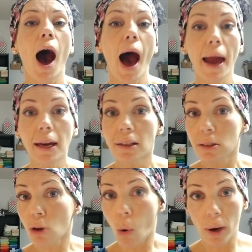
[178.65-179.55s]
I
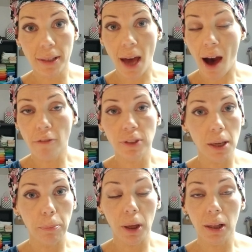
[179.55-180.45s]
always have.
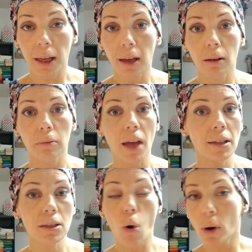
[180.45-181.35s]
Typically,
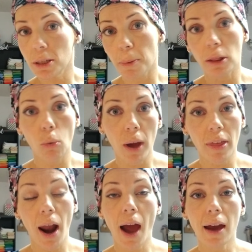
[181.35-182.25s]
that's always been the way that I